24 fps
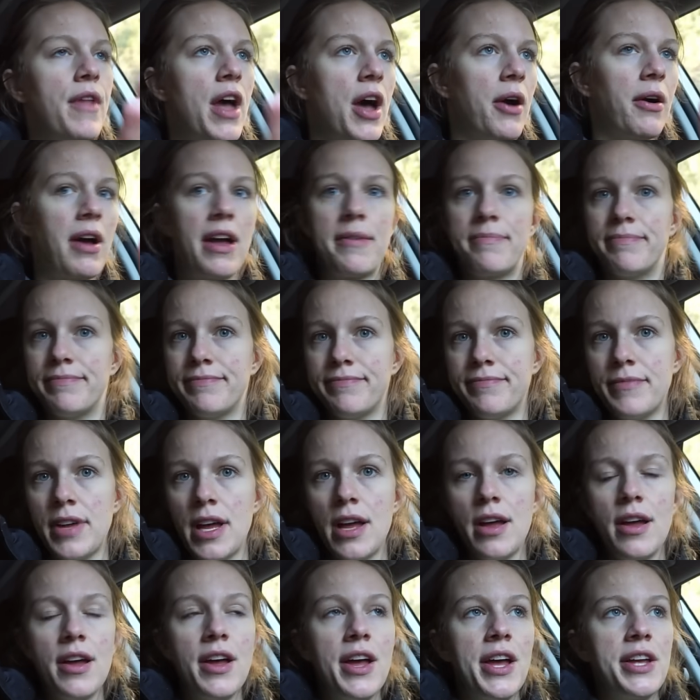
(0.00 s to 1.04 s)
Okay,
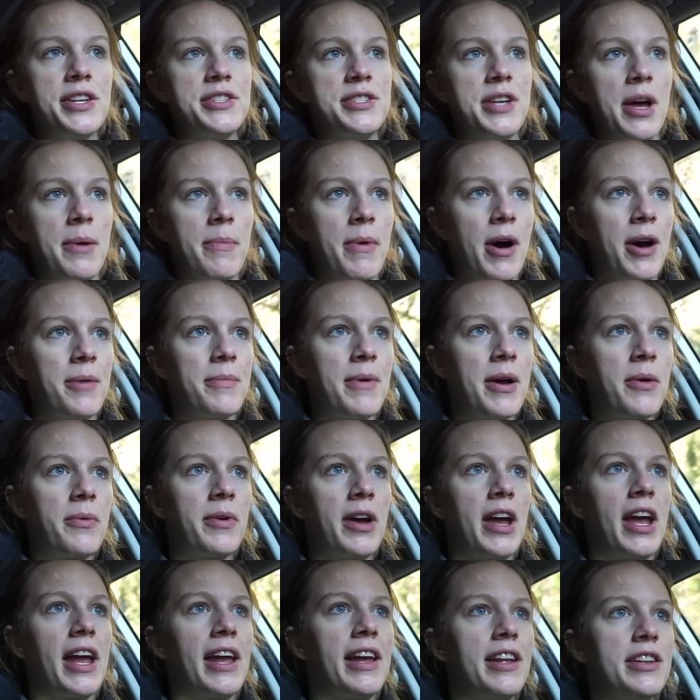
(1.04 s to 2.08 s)
so I'm on my
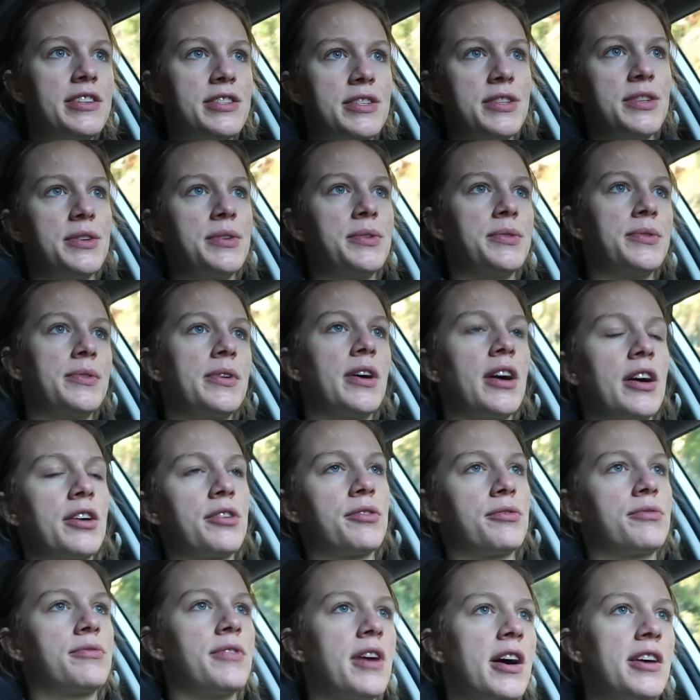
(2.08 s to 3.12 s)
way
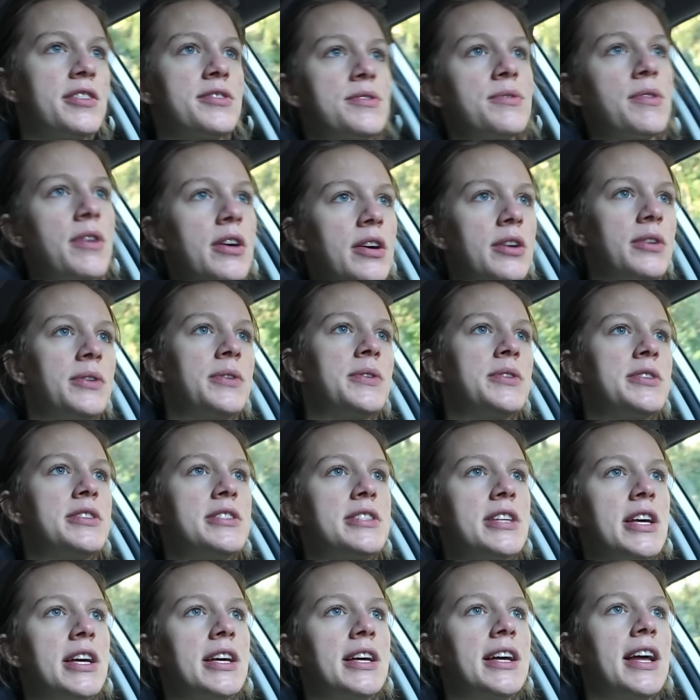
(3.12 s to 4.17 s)
to
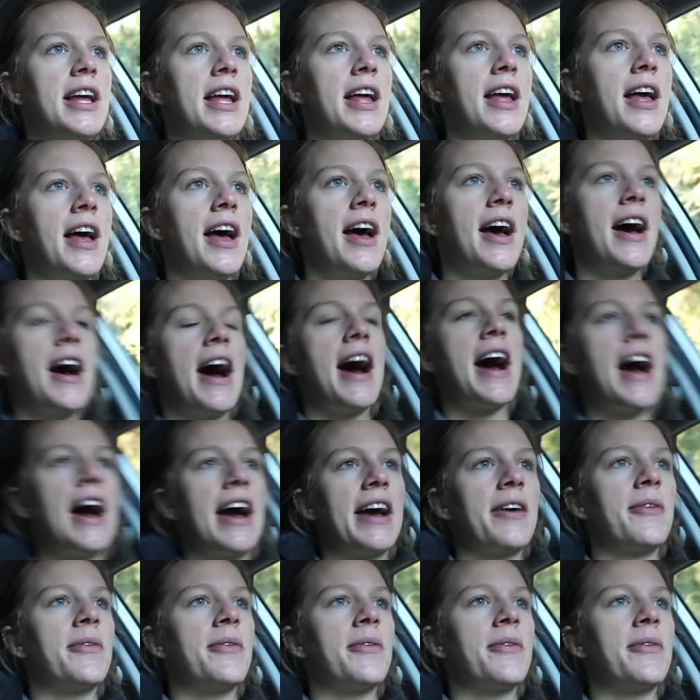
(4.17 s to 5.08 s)
Crossroads. I